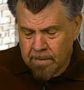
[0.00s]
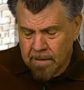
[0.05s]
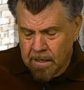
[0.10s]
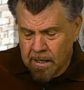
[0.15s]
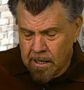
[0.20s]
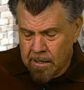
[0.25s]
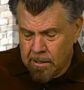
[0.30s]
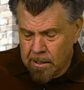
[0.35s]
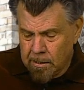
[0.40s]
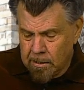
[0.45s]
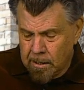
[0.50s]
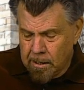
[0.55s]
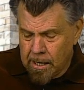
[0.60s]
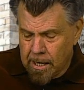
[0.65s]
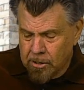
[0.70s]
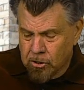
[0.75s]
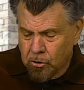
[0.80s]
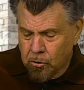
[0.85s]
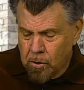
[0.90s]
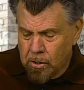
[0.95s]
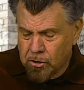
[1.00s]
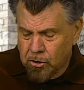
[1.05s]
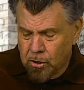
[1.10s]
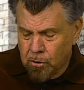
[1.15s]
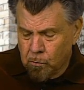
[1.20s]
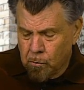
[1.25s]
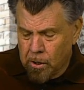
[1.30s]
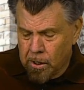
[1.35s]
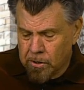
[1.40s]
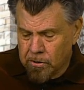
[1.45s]
And then the next question
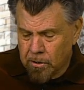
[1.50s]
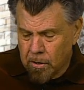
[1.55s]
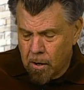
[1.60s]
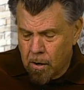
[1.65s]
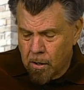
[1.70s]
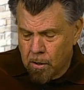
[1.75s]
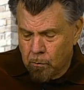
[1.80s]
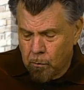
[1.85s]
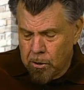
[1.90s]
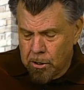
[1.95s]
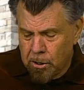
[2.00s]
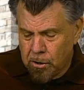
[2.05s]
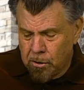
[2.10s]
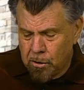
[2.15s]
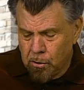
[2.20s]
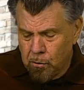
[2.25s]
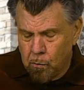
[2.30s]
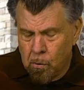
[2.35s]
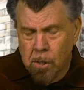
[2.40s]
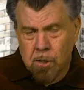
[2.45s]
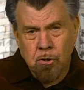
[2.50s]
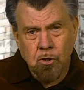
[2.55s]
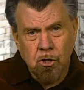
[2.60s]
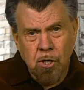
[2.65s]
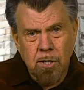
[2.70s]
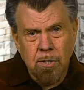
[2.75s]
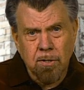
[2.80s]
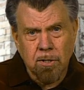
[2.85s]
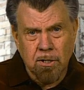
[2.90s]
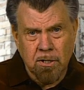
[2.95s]
was, aren't we to do what
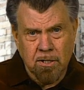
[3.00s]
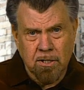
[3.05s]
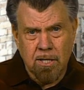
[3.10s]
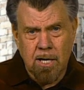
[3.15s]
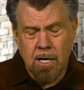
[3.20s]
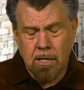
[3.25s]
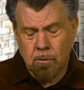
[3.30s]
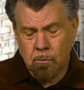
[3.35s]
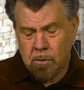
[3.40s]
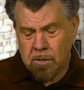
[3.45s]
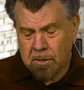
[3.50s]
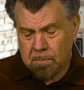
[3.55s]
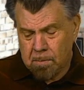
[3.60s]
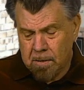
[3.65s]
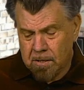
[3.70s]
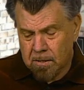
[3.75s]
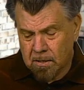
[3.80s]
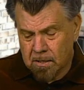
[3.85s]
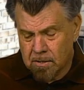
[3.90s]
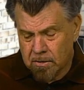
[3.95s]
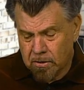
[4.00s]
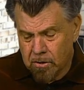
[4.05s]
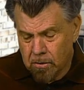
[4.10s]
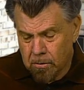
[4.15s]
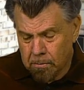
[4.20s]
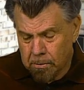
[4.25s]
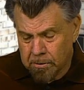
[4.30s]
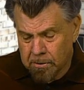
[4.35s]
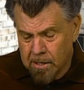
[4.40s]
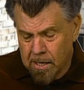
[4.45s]
Jesus said? And we spent
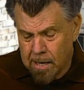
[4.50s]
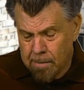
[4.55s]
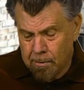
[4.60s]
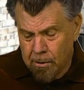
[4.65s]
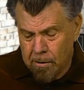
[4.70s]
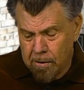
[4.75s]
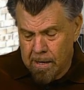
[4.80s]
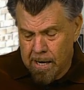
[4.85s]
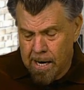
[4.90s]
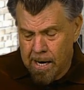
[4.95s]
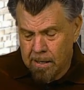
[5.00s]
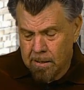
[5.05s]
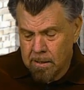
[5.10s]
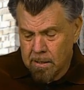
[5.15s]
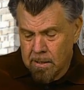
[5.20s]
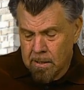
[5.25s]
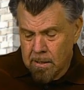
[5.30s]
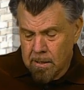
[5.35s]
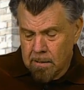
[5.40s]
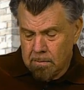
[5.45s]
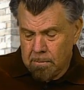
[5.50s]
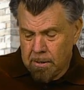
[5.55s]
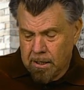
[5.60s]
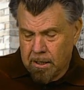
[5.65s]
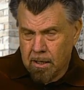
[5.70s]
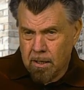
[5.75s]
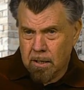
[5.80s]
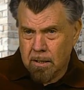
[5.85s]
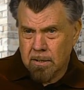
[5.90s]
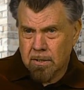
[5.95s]
considerable time on that
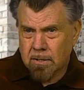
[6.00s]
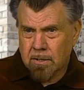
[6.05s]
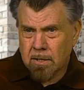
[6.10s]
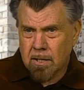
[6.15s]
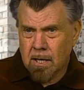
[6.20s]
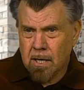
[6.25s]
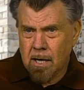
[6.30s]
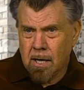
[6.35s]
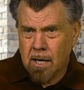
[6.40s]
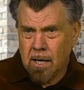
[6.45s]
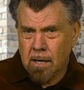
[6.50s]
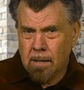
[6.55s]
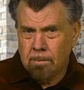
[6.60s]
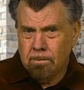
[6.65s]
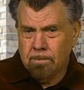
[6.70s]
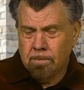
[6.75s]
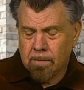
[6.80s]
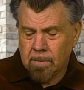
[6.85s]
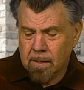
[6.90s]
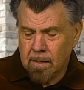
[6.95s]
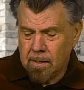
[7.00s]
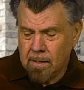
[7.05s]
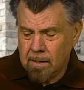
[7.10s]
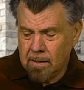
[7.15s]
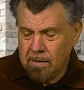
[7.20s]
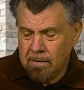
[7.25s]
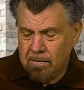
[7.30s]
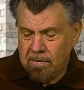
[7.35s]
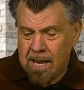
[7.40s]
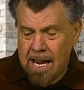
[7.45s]
because
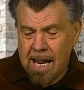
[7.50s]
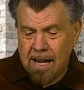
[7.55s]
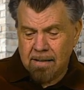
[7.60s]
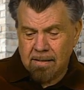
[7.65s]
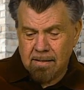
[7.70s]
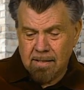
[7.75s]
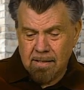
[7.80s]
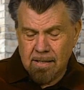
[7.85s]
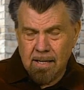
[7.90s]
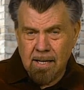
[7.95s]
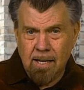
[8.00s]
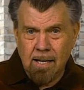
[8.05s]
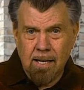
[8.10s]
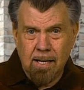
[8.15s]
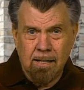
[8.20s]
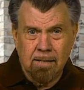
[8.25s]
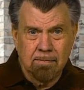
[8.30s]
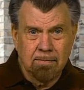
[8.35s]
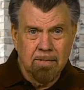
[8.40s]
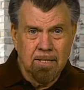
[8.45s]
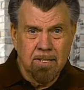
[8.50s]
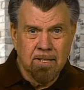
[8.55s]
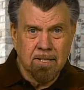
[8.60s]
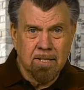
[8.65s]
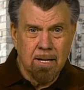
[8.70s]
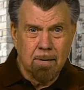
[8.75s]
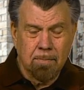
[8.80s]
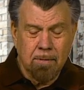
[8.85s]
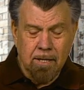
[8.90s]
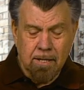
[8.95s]
that is
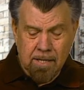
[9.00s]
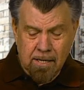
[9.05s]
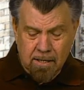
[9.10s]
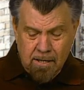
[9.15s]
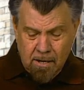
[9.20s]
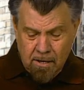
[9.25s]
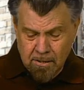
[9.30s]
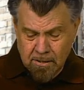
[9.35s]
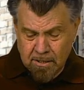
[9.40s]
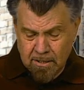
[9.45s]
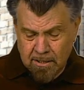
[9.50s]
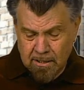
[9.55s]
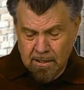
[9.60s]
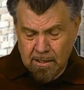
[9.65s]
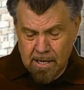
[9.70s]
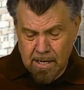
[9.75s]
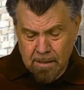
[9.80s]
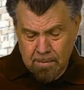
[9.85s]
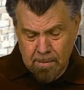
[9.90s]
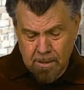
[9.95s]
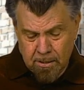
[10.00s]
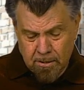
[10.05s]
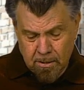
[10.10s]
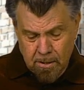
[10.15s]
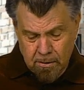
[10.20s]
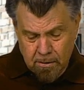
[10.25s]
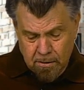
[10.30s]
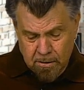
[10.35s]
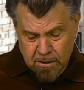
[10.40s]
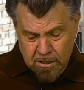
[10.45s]
something that causes a lot of
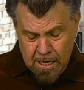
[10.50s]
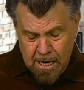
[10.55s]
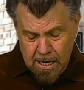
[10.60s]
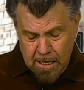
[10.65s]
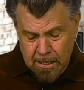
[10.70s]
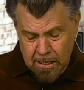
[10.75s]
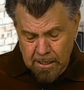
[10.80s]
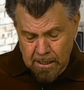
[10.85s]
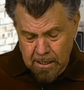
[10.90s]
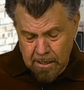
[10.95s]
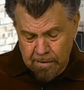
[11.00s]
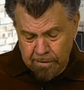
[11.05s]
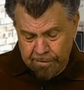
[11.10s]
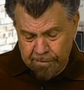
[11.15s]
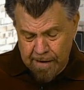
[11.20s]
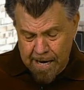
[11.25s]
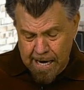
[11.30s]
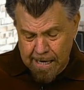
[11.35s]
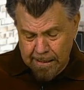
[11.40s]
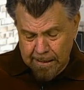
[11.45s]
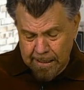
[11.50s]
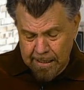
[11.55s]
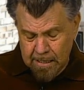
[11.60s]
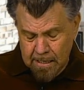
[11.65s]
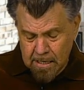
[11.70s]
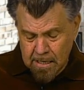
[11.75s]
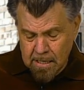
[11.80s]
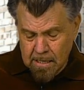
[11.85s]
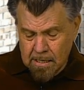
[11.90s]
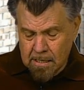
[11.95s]
misunderstanding. And then finally,
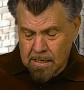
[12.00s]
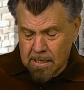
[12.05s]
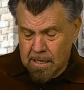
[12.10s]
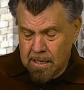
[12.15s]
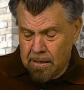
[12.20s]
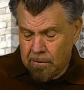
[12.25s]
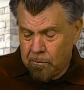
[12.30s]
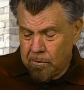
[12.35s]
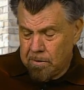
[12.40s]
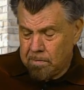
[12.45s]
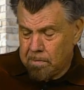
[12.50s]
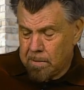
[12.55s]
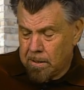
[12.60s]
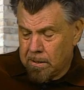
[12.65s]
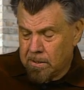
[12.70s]
we've been